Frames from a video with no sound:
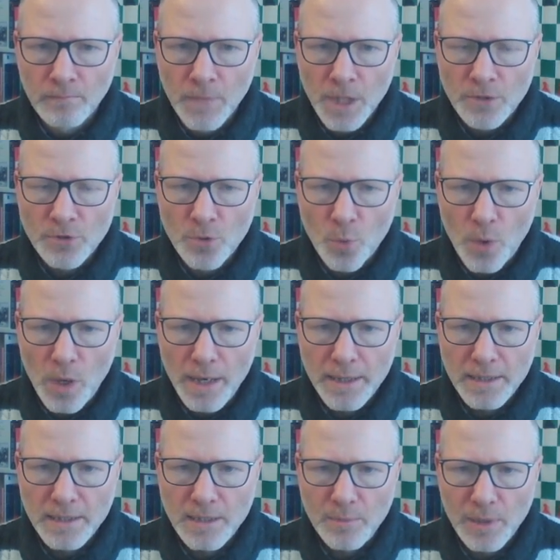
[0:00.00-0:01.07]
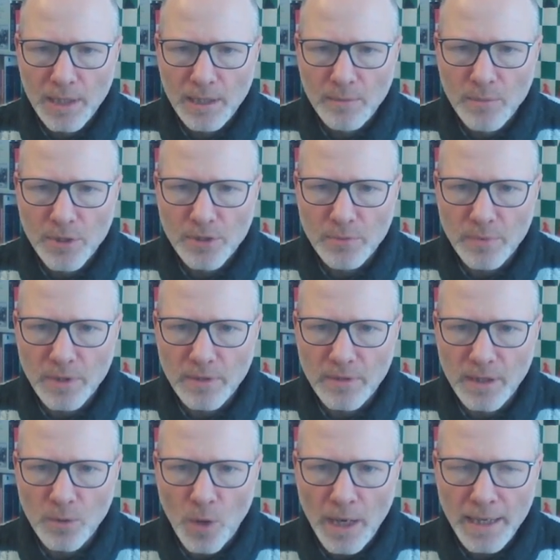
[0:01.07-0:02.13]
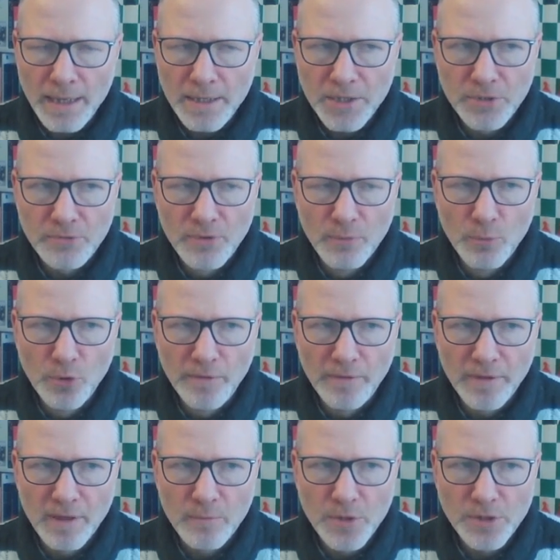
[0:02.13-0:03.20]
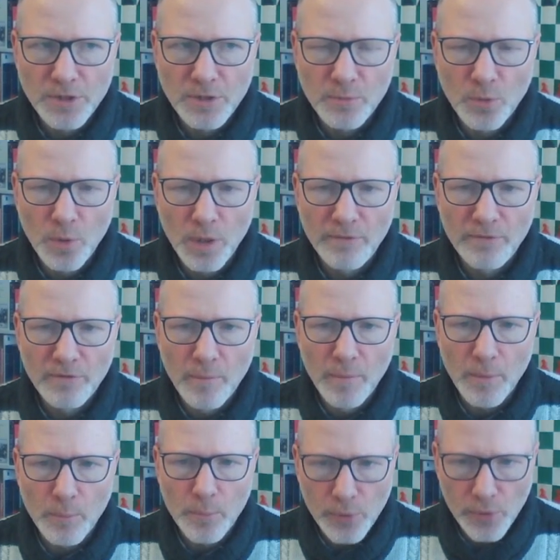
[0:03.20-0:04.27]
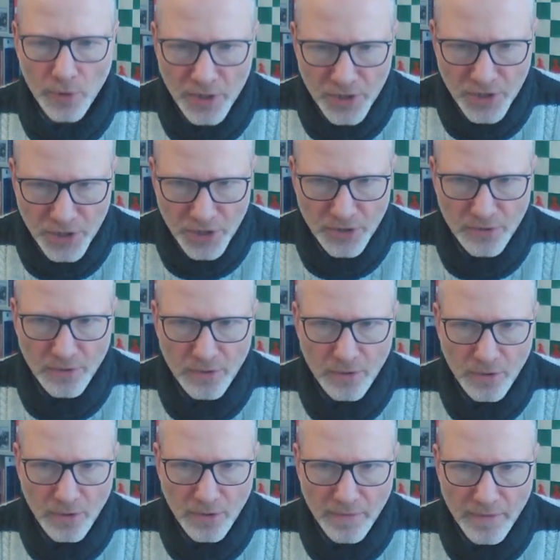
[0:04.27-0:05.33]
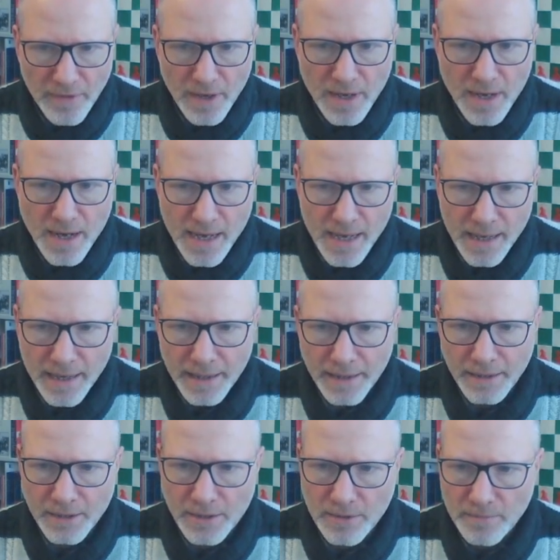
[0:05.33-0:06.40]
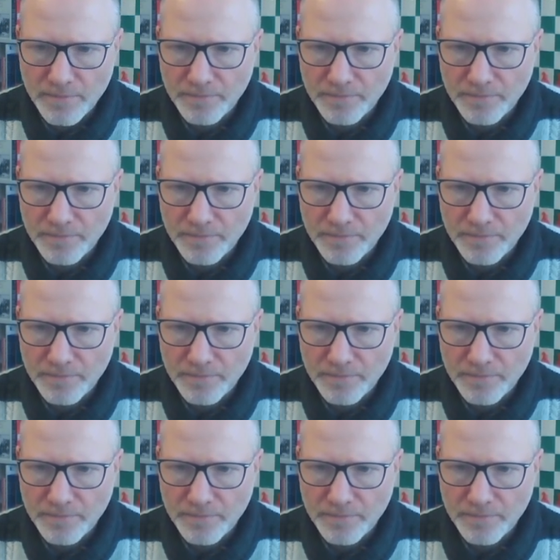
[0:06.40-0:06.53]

So why is he playing bishop e3? Why is he removing the bishop away from the pressure on the knight?